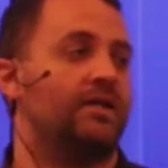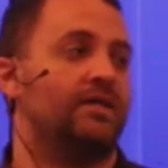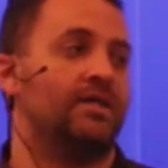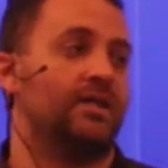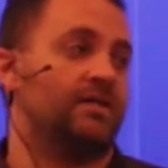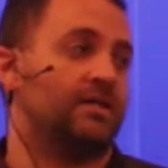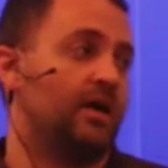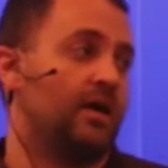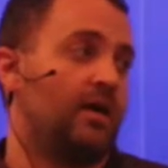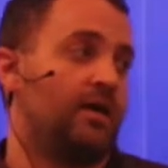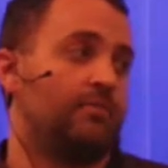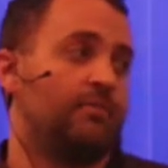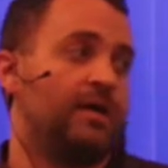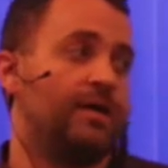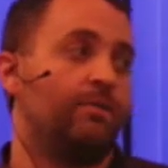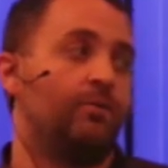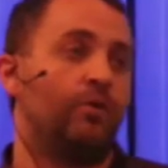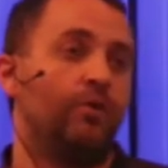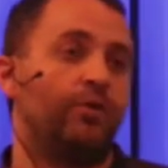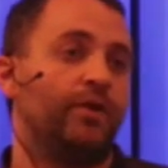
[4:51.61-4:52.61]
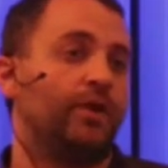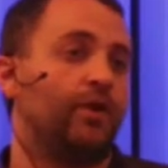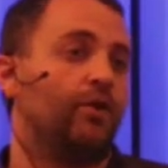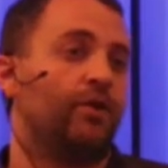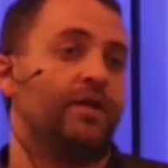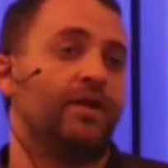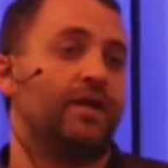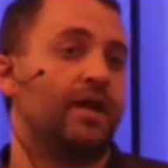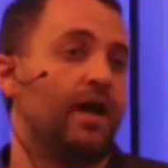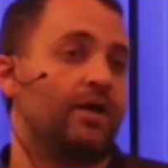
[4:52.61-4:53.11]
He says, People only go
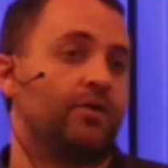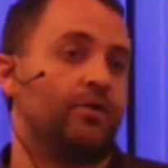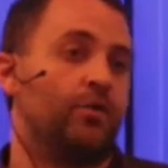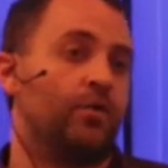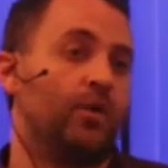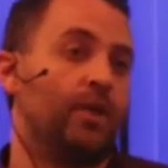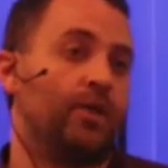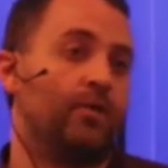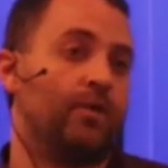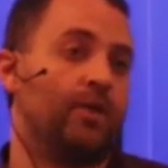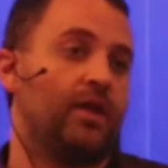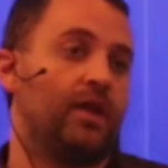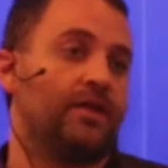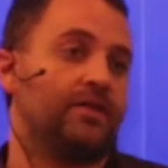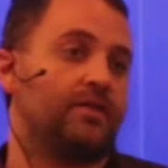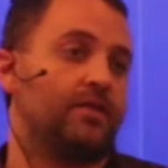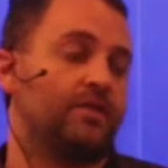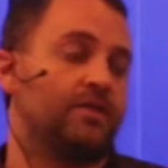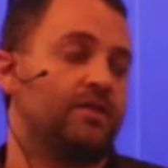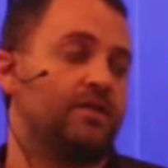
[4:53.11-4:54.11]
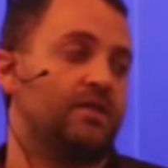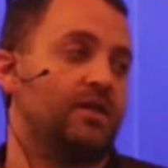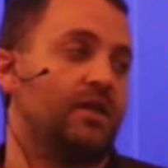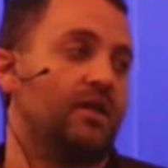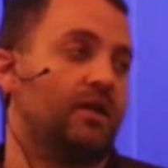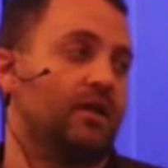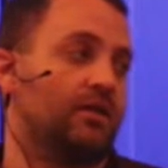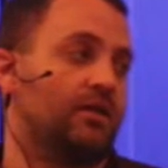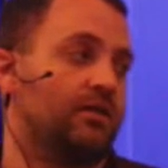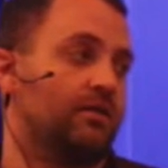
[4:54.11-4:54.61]
to the doctor when they realize they're
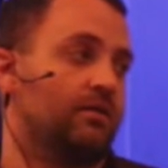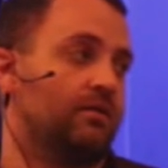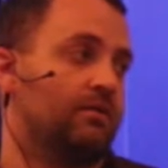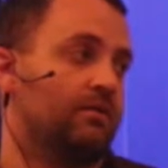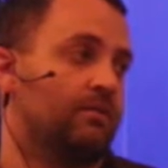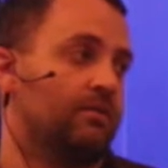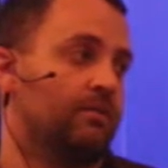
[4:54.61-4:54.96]
sick,